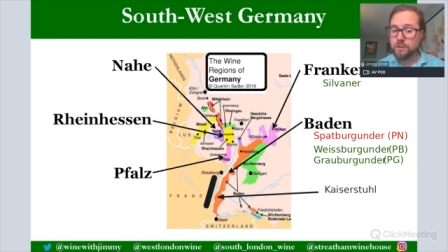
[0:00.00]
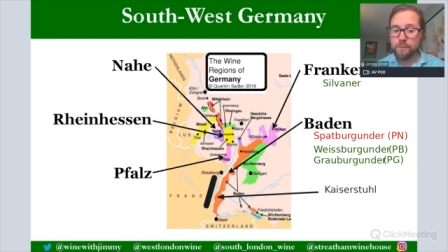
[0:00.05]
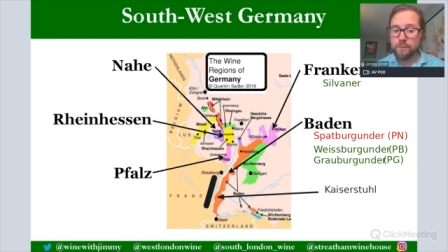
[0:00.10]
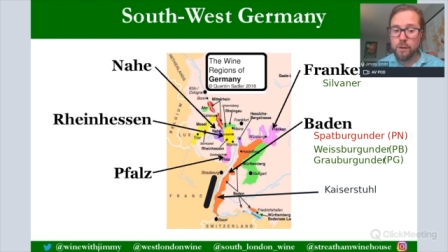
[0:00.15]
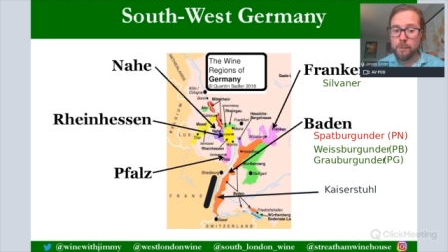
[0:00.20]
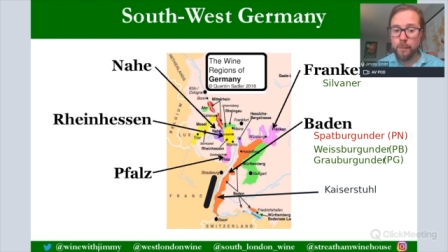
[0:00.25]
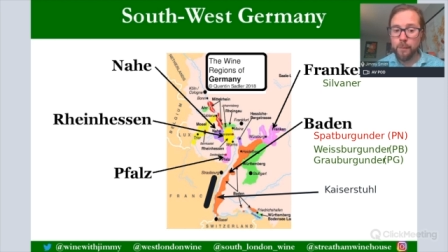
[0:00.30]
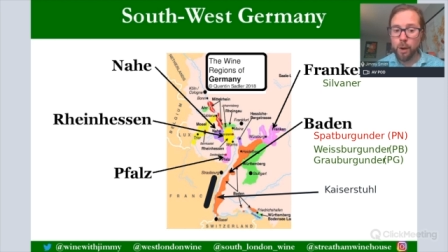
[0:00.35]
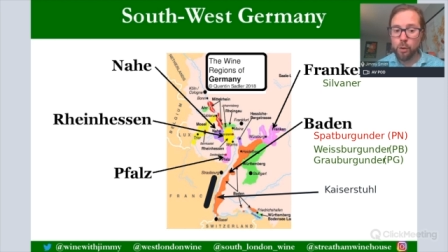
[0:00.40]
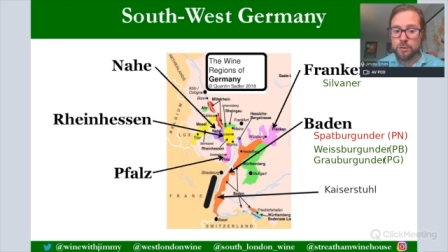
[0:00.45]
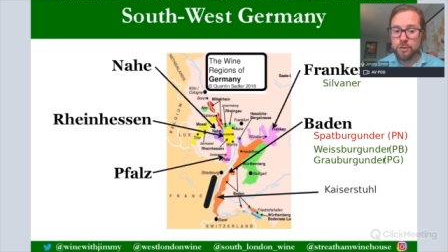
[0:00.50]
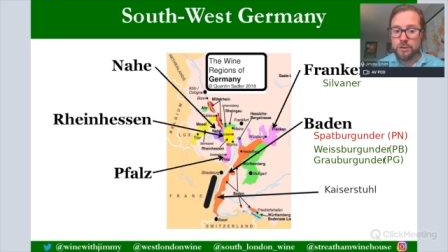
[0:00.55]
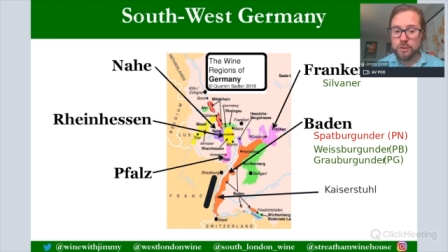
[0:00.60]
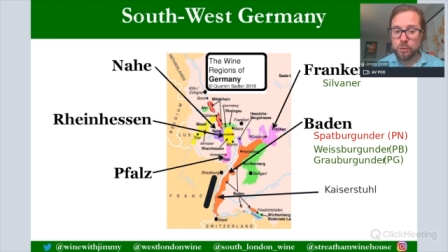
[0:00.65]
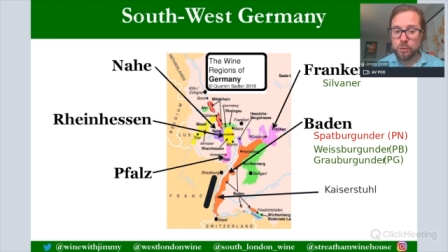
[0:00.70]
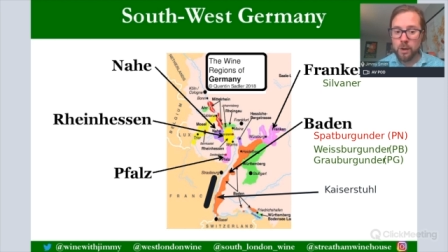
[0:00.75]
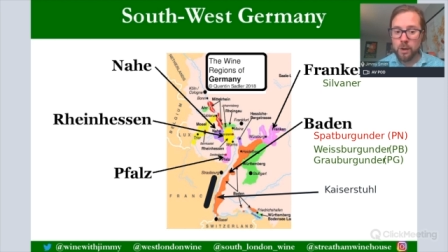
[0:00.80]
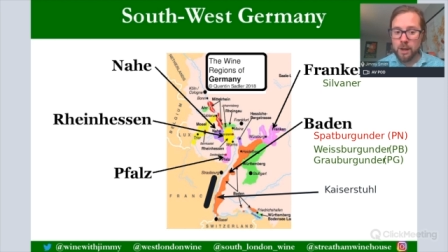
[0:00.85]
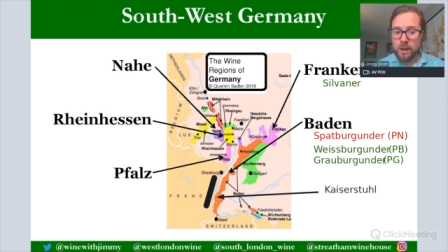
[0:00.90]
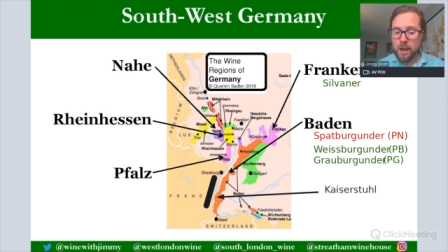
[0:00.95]
of the
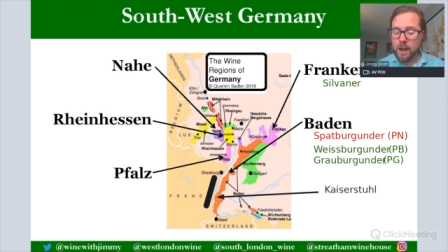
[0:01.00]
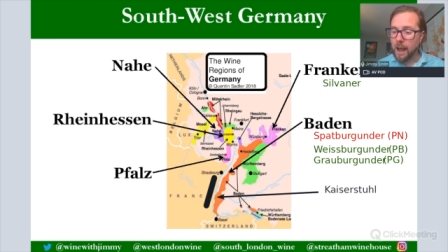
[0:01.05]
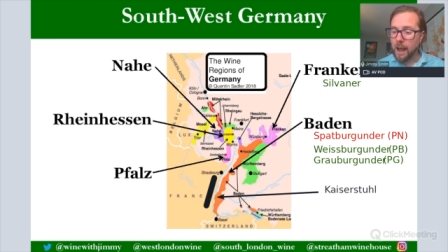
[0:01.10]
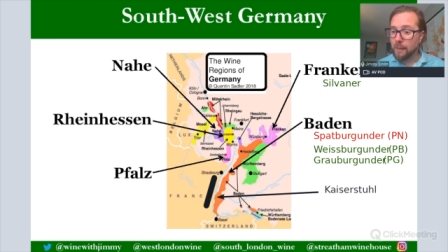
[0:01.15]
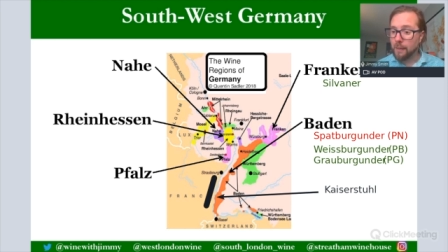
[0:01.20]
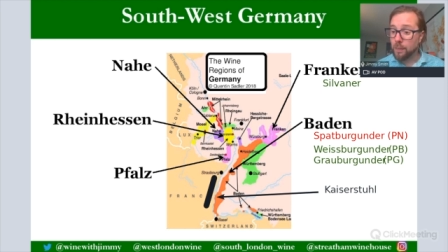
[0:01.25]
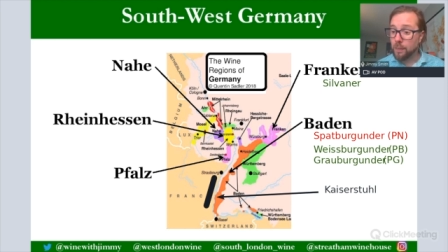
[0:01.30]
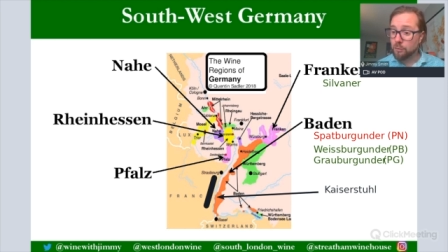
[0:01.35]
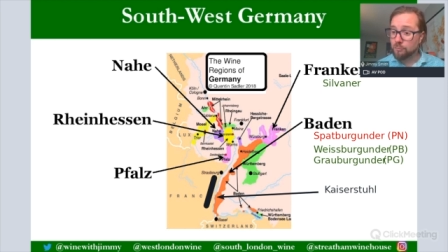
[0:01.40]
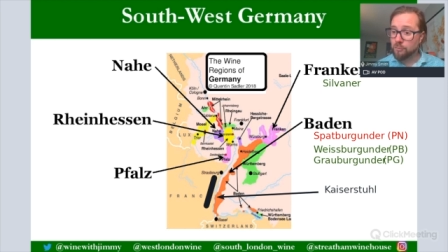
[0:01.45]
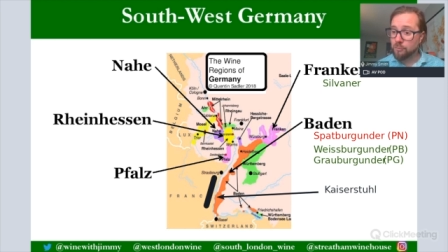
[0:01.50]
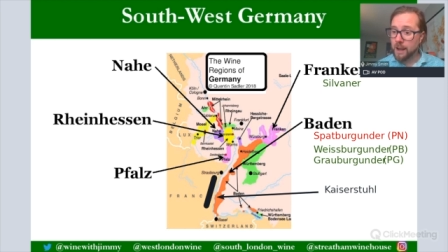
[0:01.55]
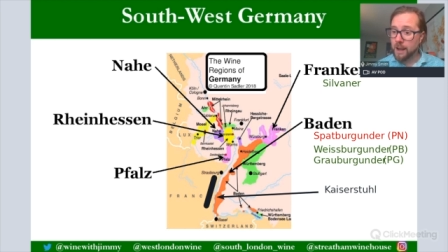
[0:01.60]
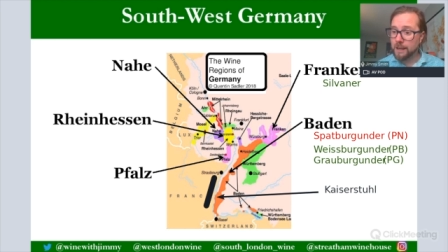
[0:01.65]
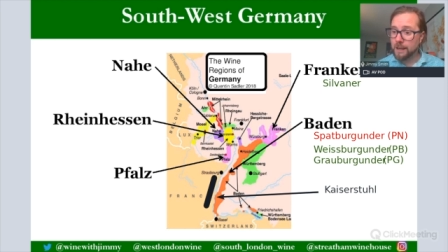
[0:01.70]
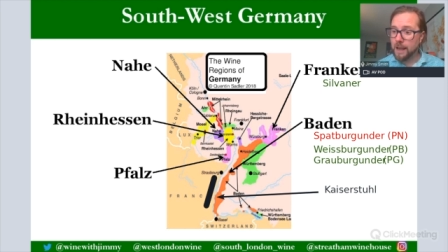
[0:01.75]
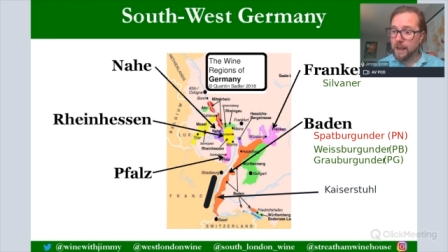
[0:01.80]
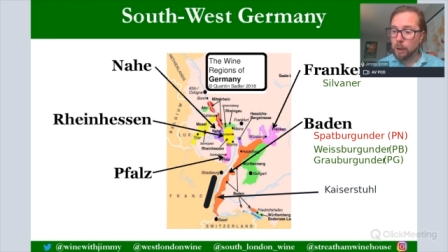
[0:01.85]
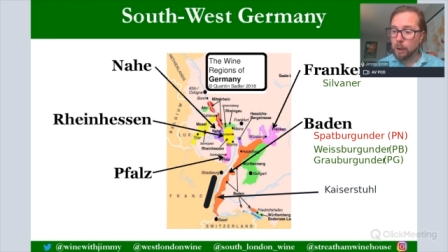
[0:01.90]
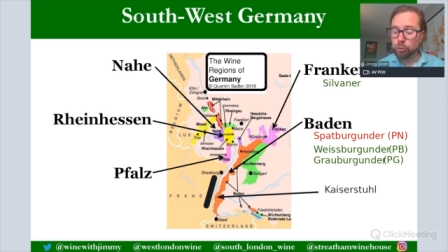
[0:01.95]
Mosel and the
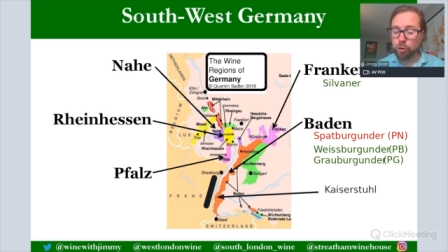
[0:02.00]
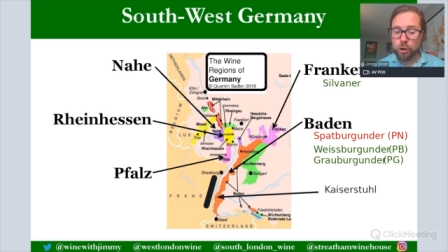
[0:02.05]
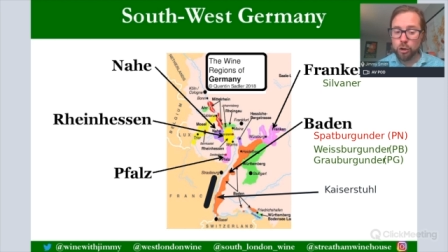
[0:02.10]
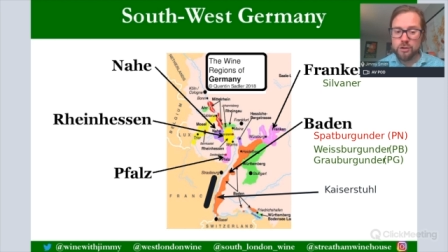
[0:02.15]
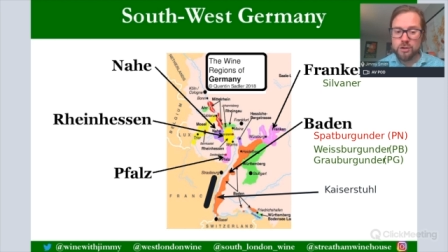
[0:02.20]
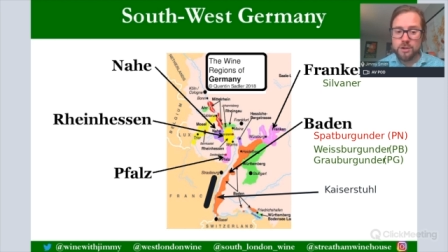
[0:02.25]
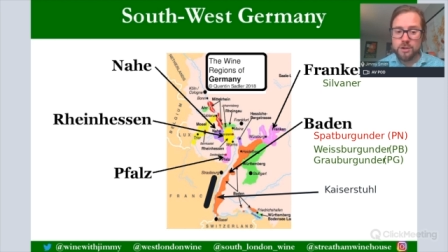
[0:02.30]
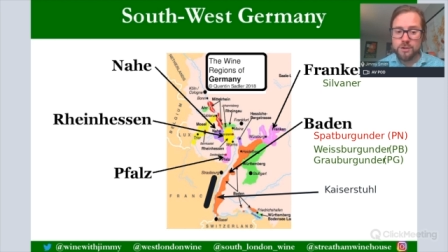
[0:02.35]
Rheingau, not